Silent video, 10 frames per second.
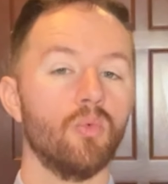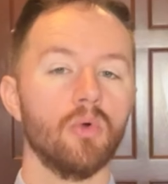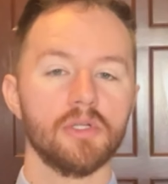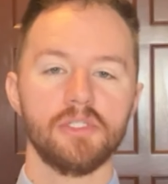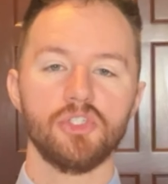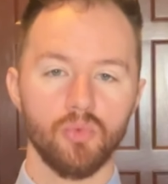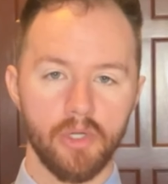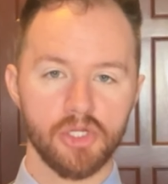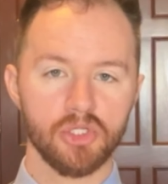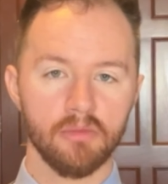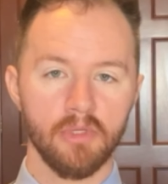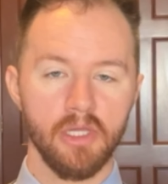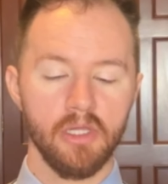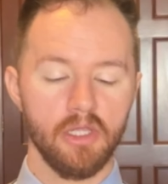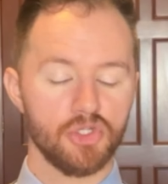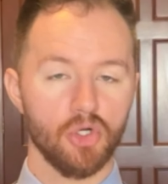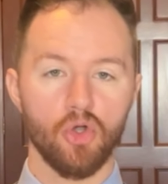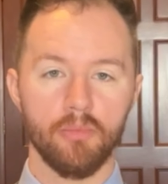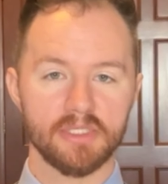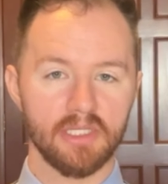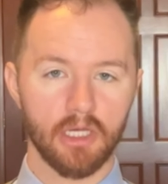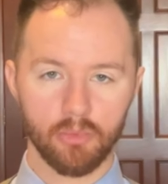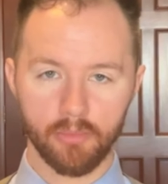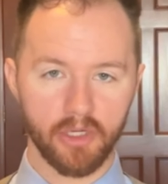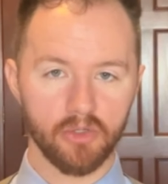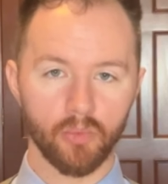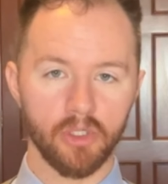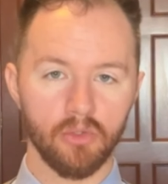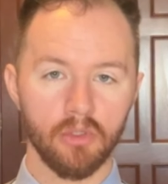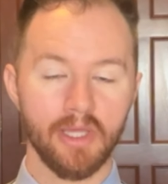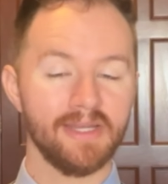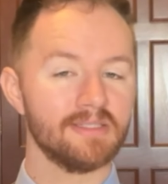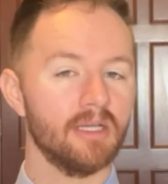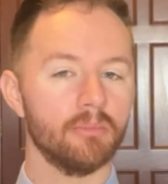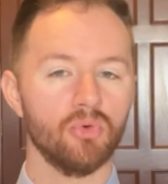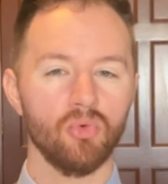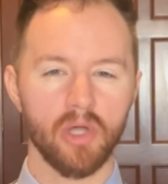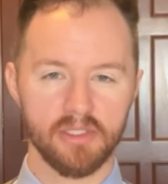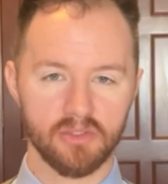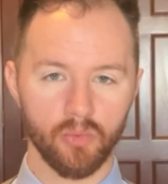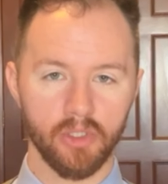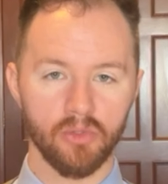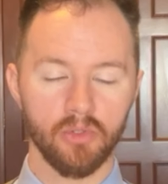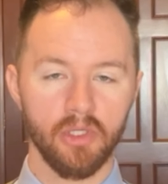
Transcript: worst situation is your home is not prepared well and it's not priced well.